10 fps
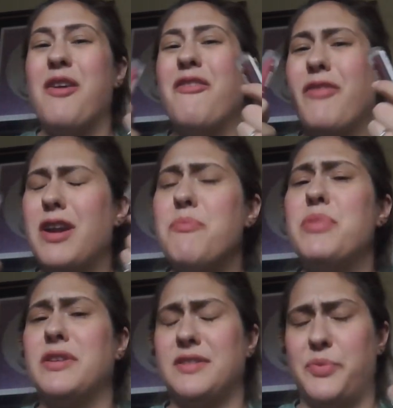very
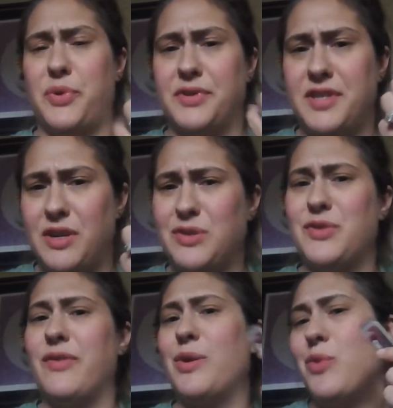buildable too.
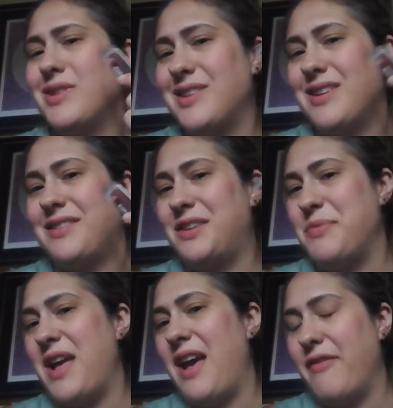So if I wanted a little
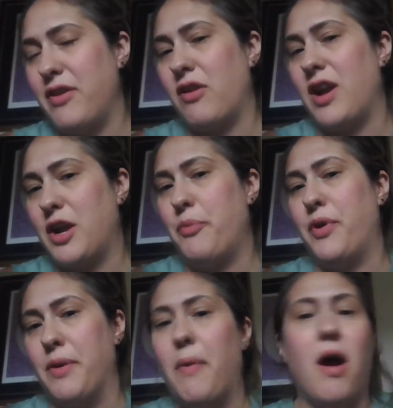bit heavier, I could
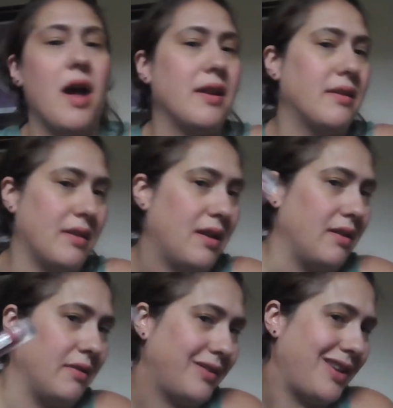put them on,
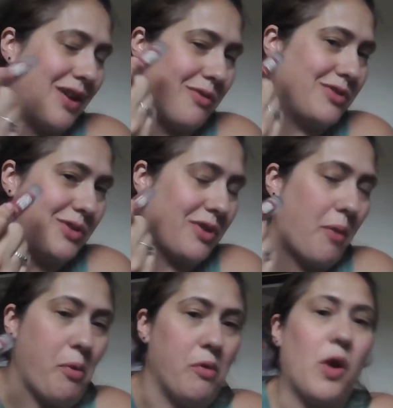do a
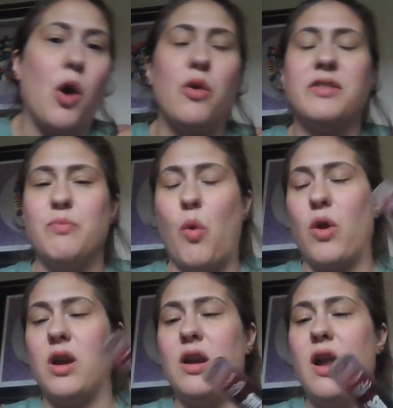couple coats
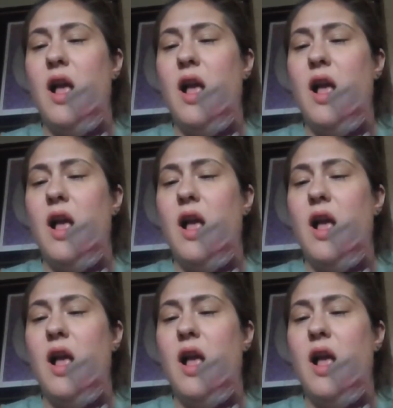more.